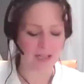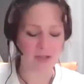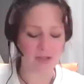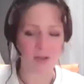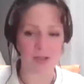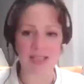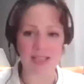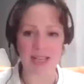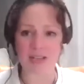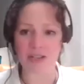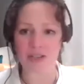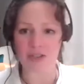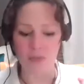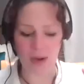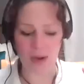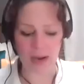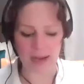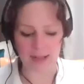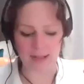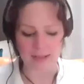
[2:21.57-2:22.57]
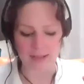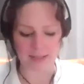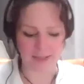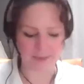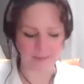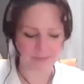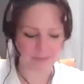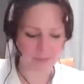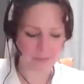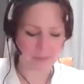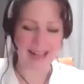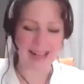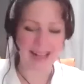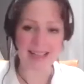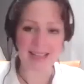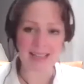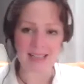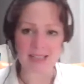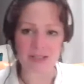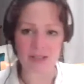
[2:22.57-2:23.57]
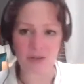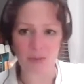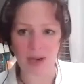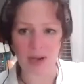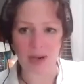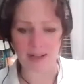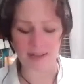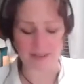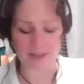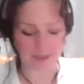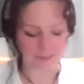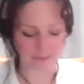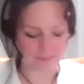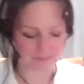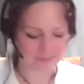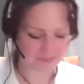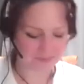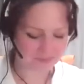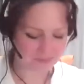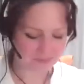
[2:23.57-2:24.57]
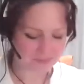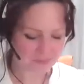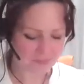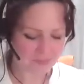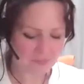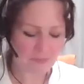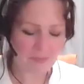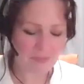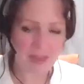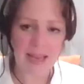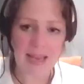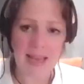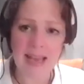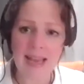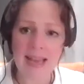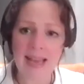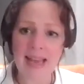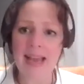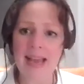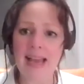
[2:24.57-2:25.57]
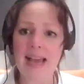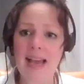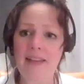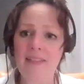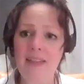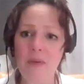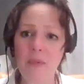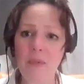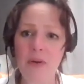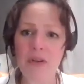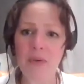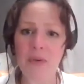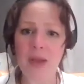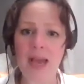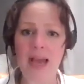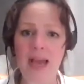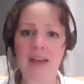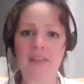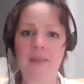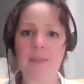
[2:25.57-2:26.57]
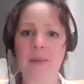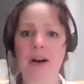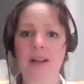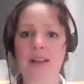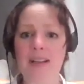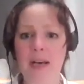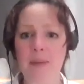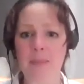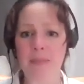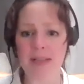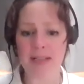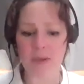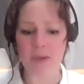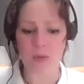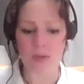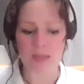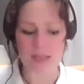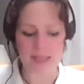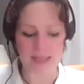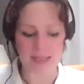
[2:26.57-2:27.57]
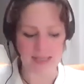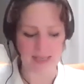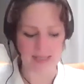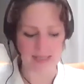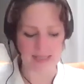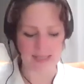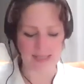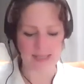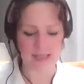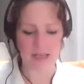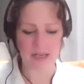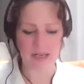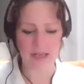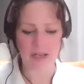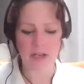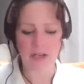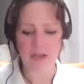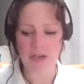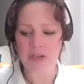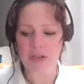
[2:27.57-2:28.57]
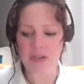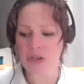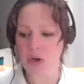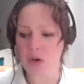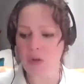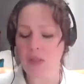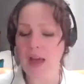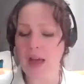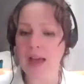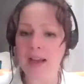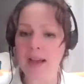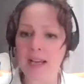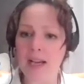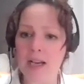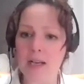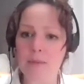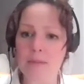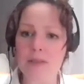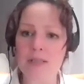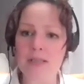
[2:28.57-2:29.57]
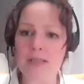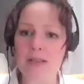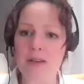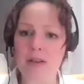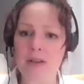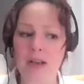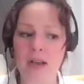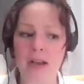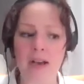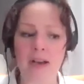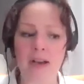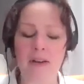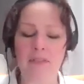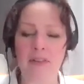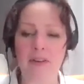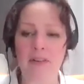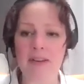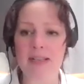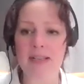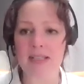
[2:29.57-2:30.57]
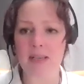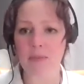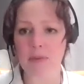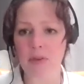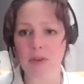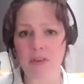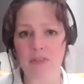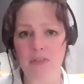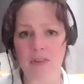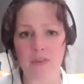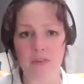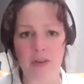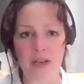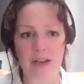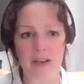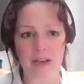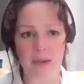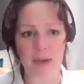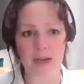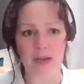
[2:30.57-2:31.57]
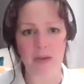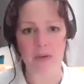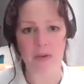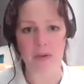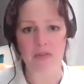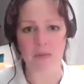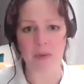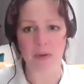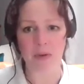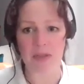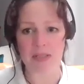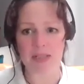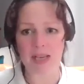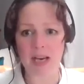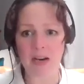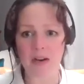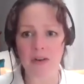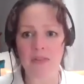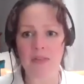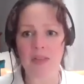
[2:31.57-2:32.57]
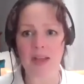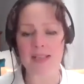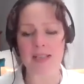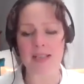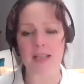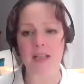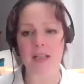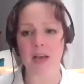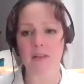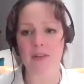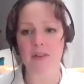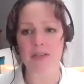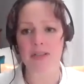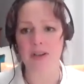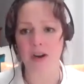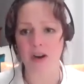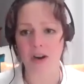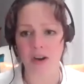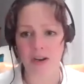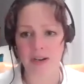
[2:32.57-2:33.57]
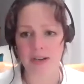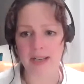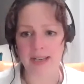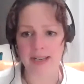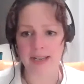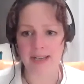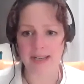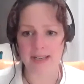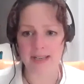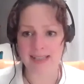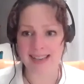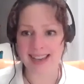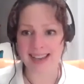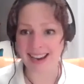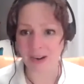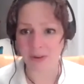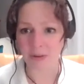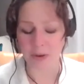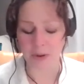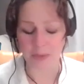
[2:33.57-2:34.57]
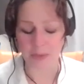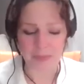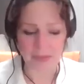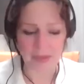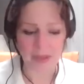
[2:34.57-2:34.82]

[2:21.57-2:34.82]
So it's that duality, balance and duality. And then when you add them all up, it equals 6. So that comes very similar. If you anybody who's familiar with tarot, that's the Lover's card in tarot.